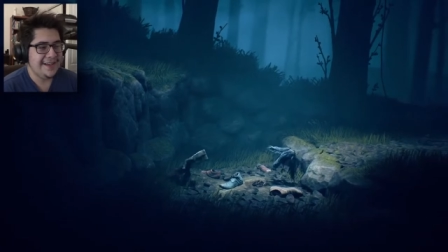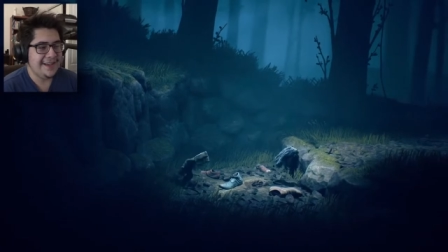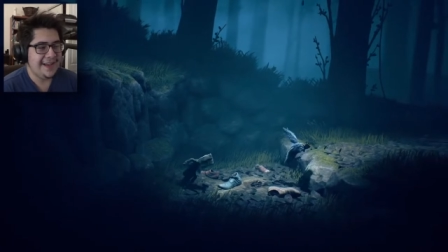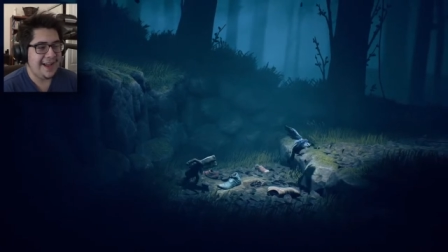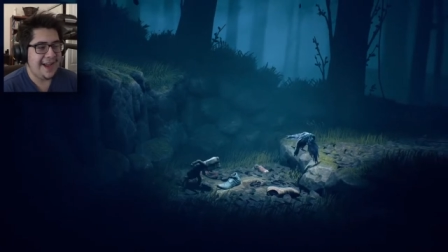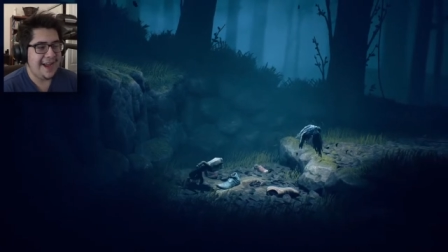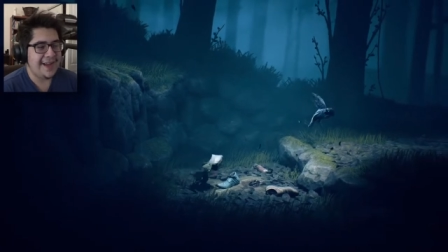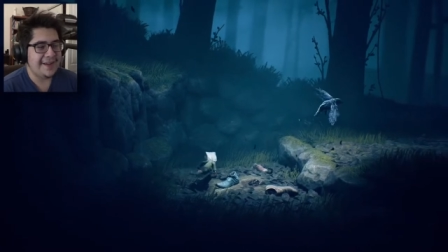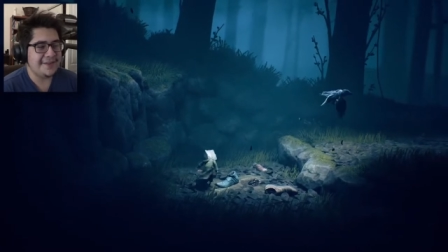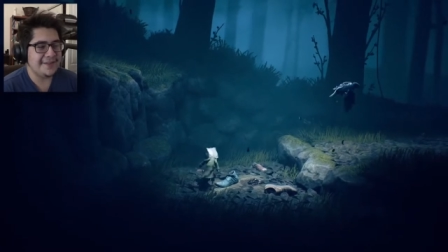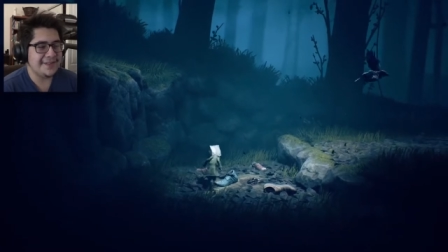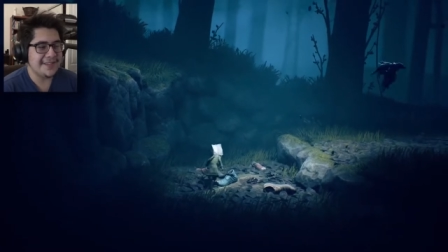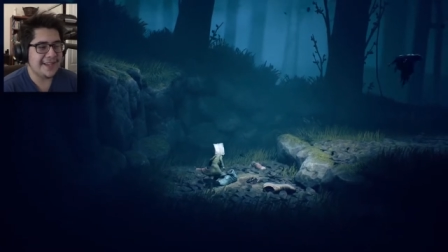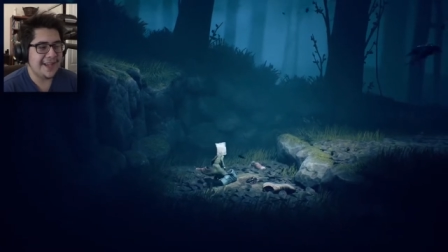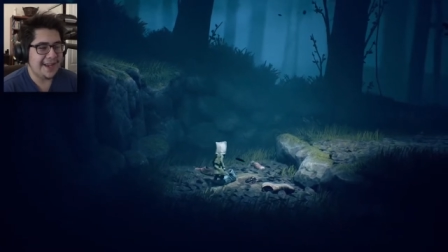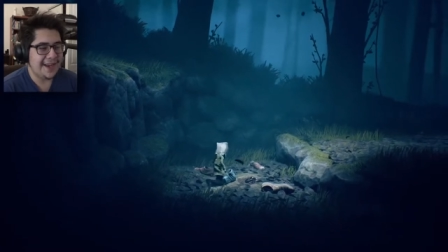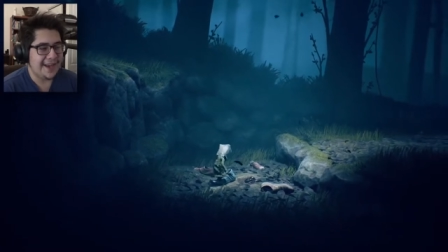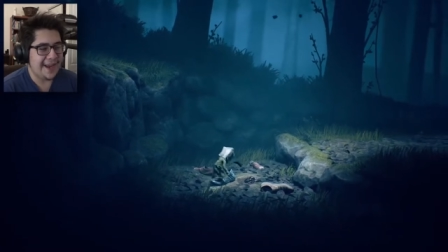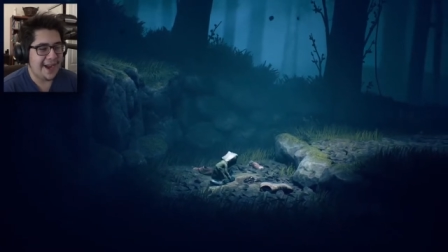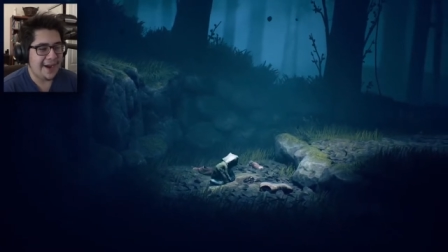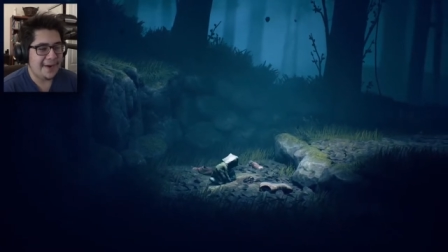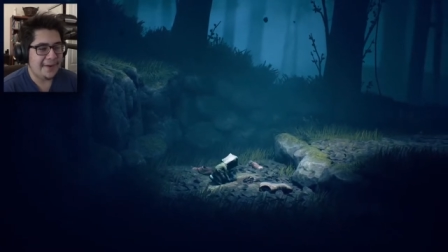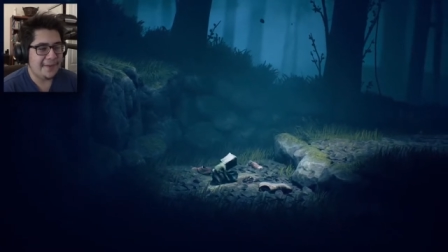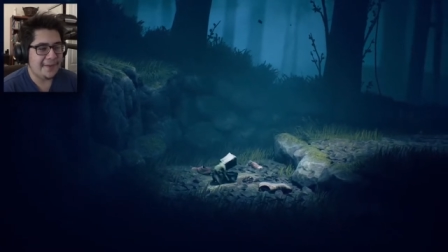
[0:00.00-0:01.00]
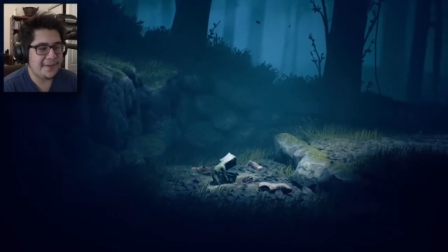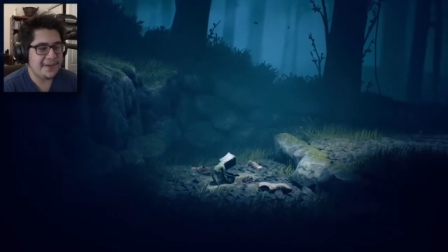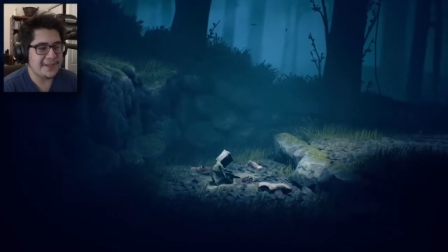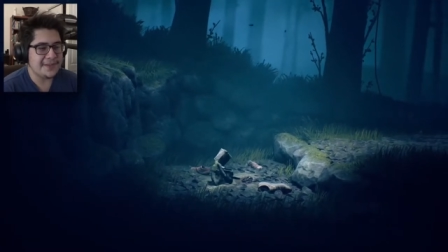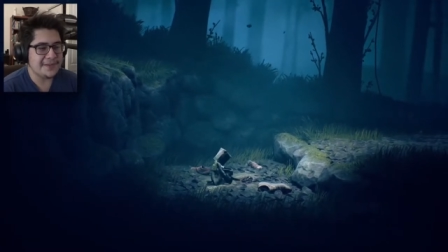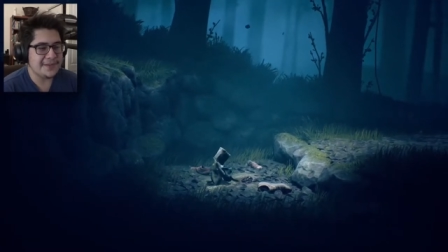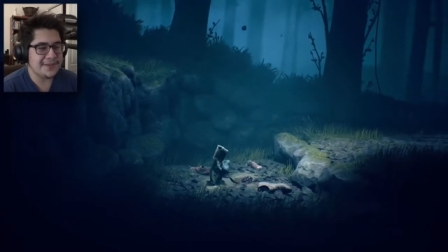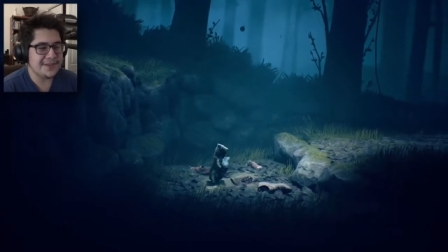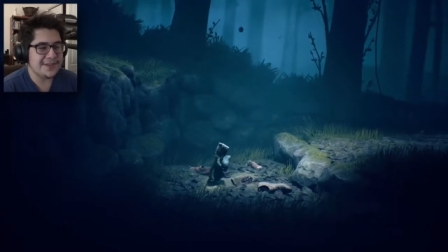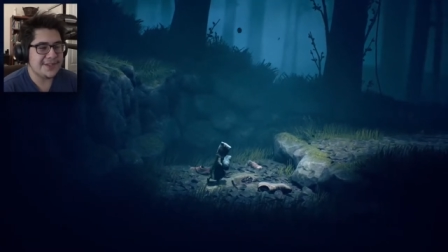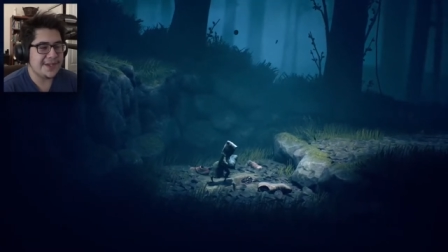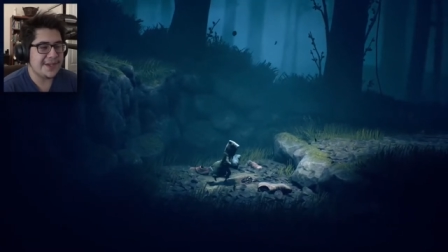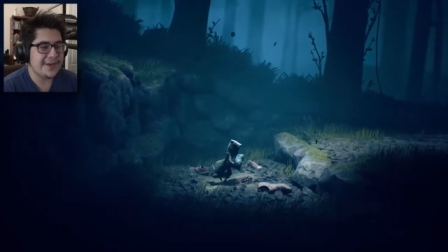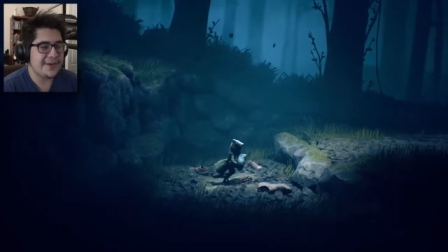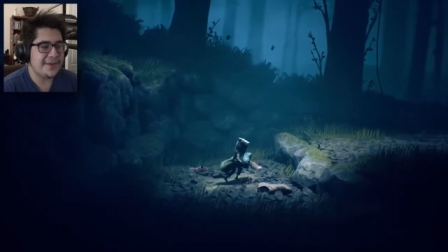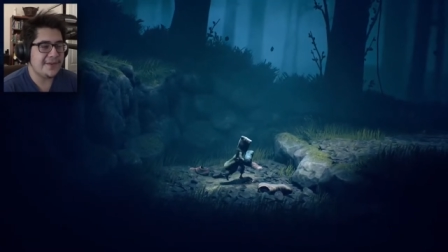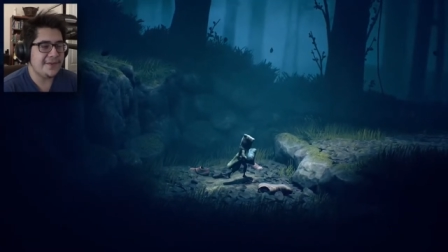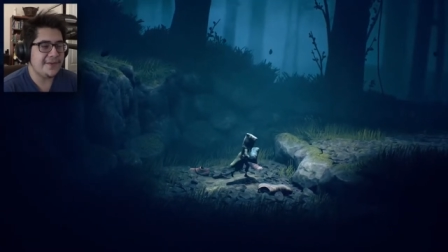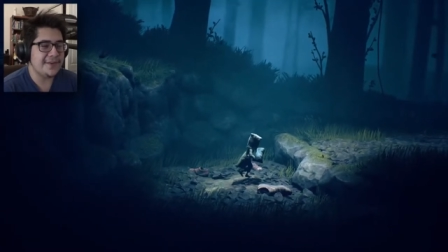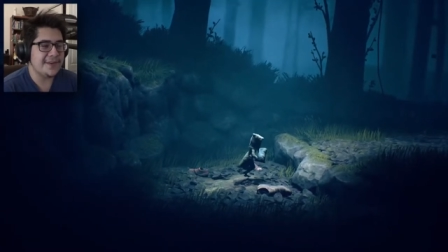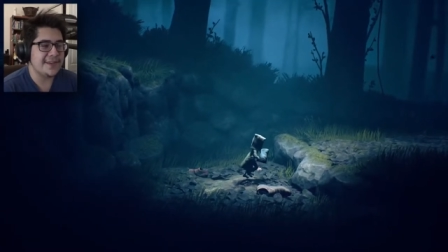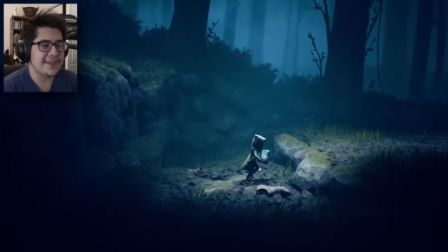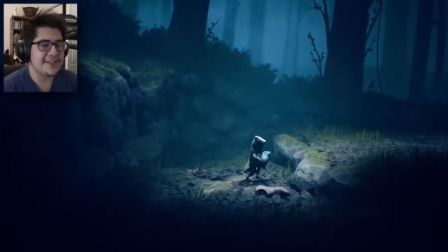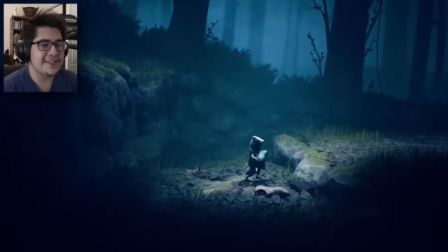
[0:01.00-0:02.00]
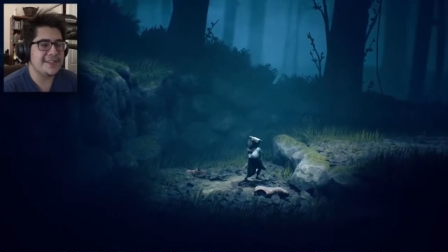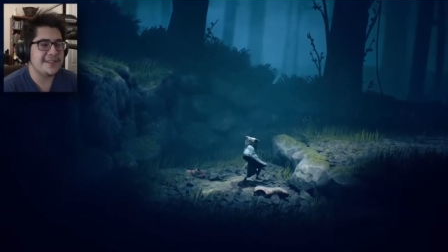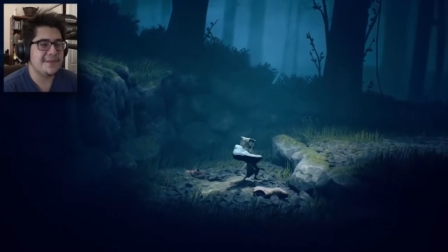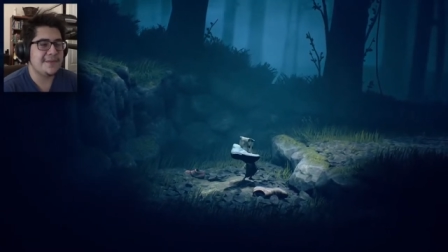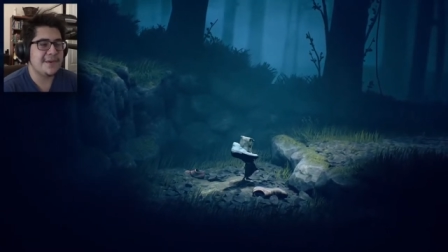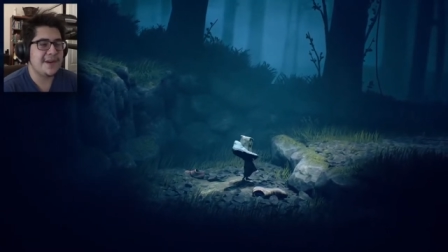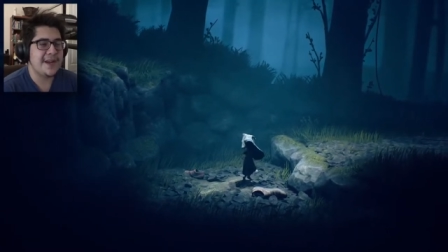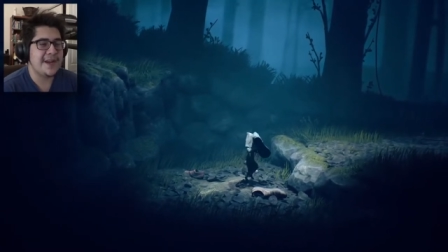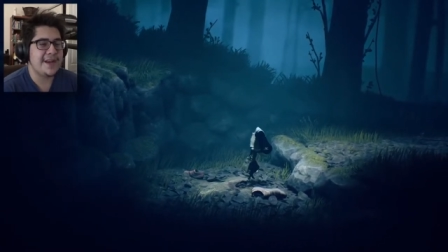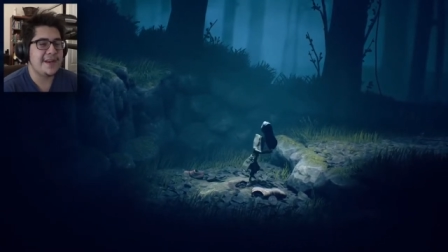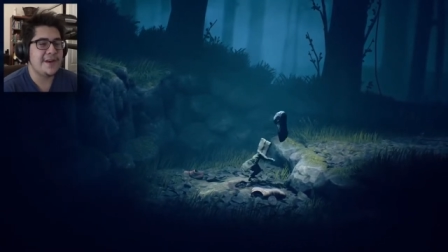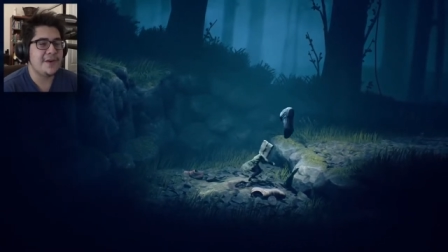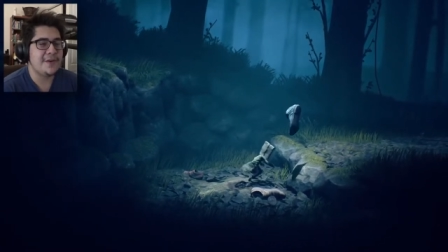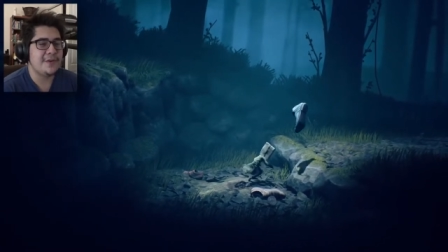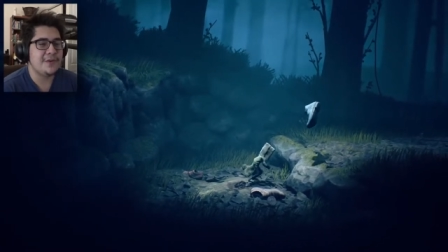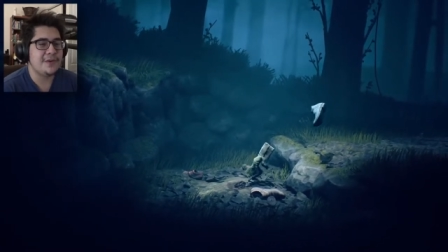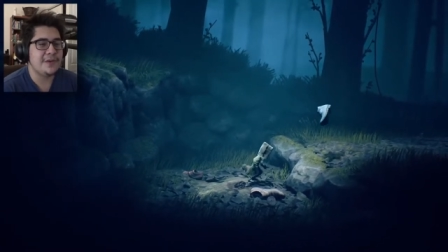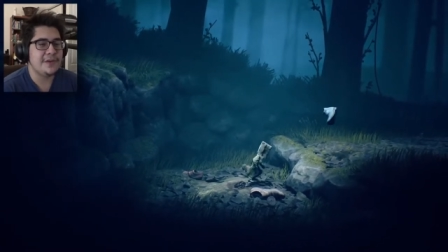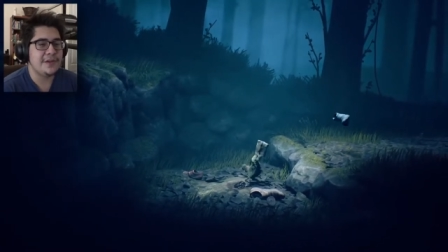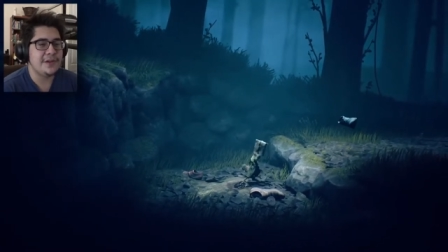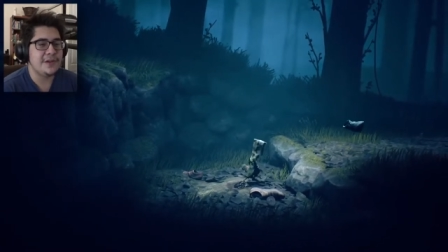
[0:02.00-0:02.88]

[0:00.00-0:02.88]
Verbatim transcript: I was like, how am I supposed to get over this? But I know.